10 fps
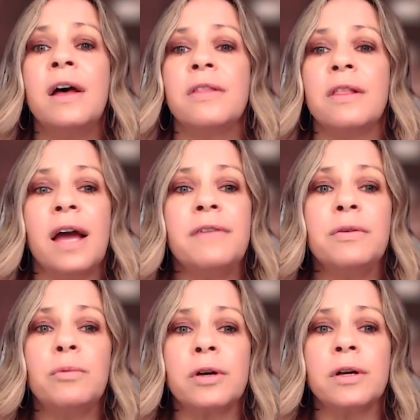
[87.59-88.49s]
the life
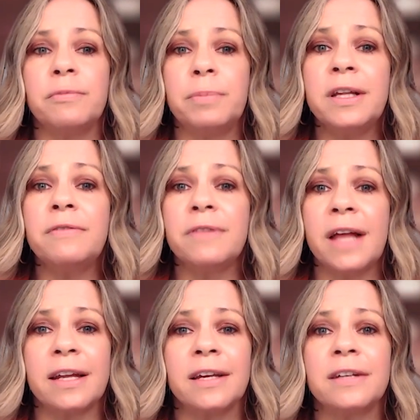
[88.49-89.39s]
and work of Billy
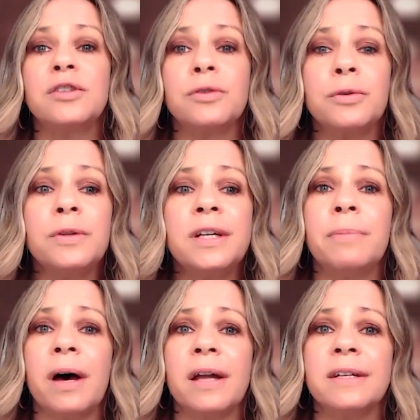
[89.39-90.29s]
Flanagan truly
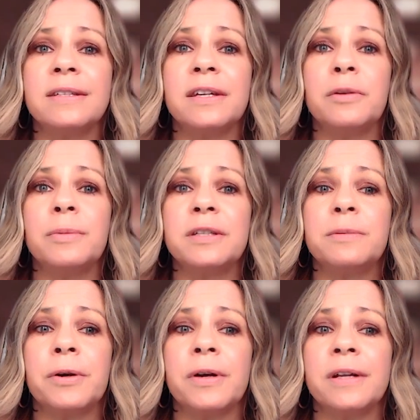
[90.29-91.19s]
embodies the human
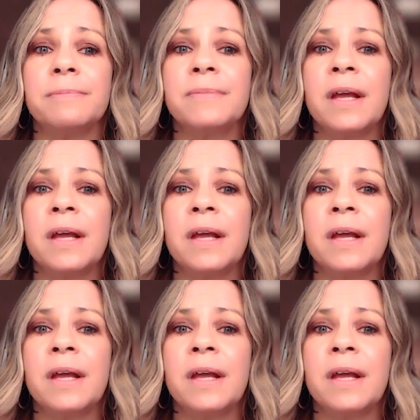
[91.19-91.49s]
spirit.